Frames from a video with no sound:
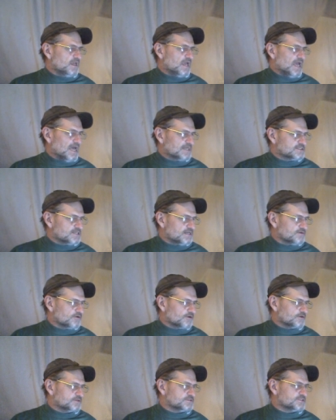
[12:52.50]
at 10
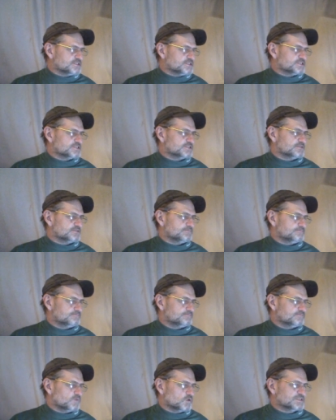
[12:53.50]
hertz,
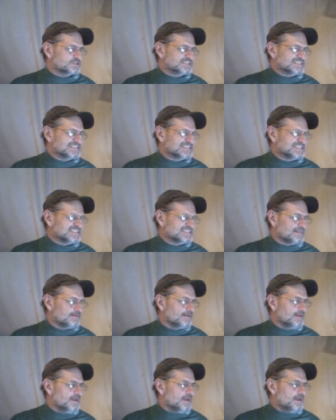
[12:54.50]
hertz
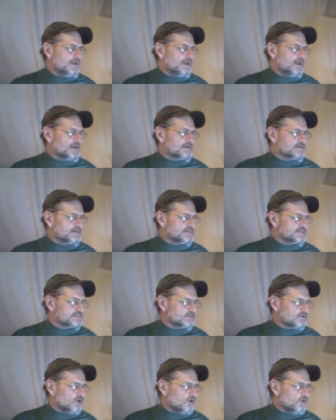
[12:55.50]
and as
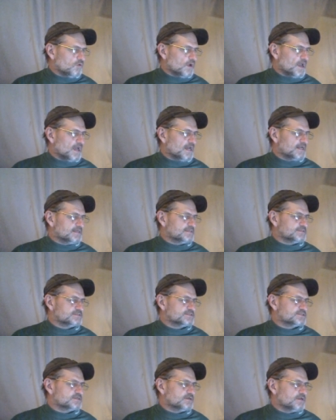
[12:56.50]
low
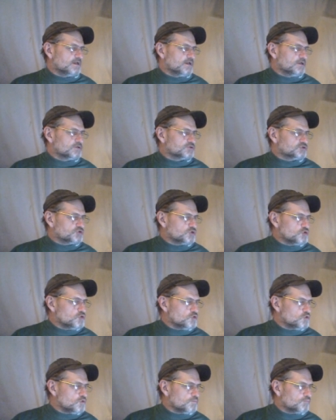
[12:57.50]
as
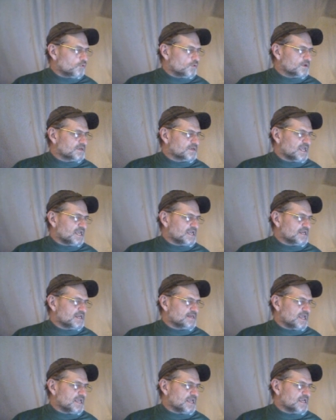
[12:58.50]

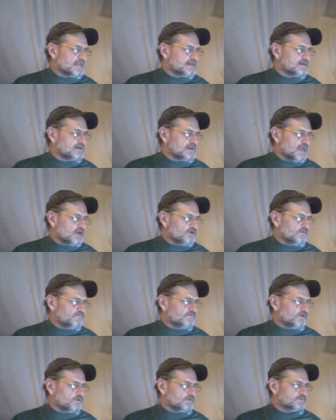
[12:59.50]
2.88
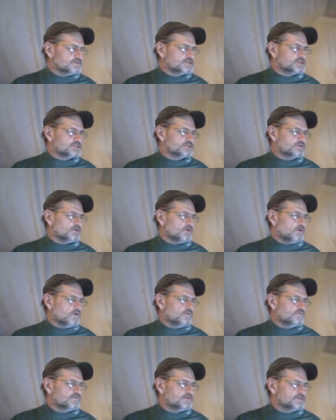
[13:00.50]
nanovolts
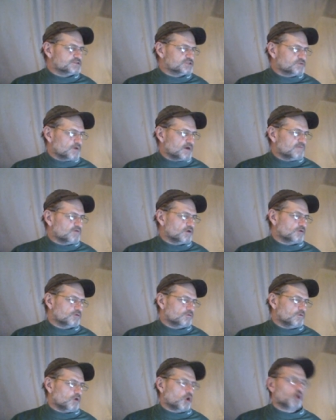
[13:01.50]
over the square of a
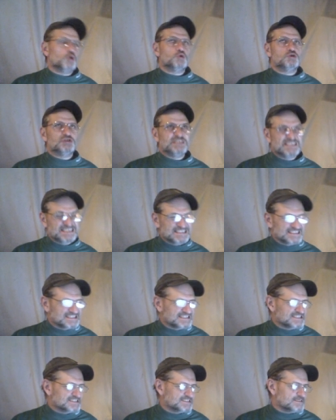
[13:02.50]

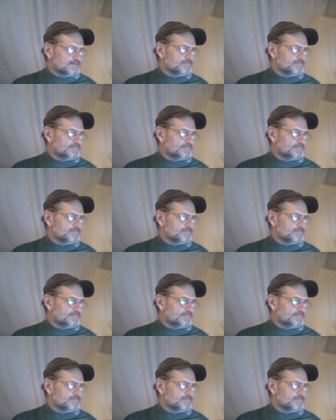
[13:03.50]
hertz